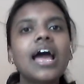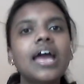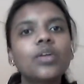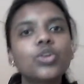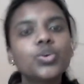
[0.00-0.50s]

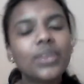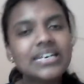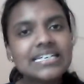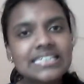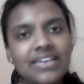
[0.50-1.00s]
And on
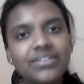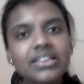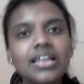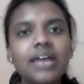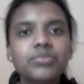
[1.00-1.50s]

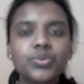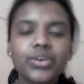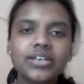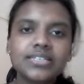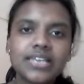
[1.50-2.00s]
27th, I'm
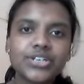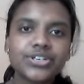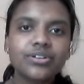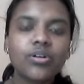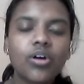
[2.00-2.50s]
doing a
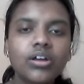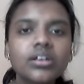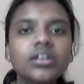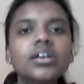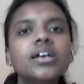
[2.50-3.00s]
session
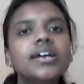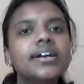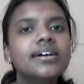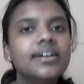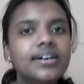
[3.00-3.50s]
on
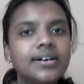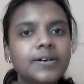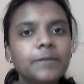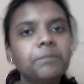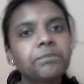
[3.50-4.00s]

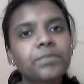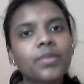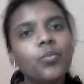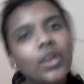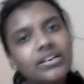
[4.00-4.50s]

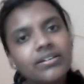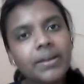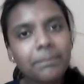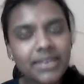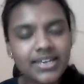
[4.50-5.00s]
1 year
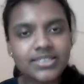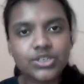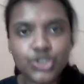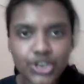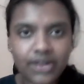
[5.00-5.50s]
MBAs
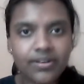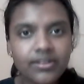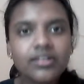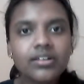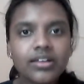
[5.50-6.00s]
in
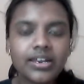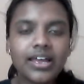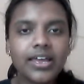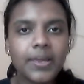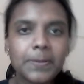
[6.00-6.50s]
general, in
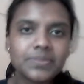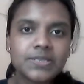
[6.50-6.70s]
IIMs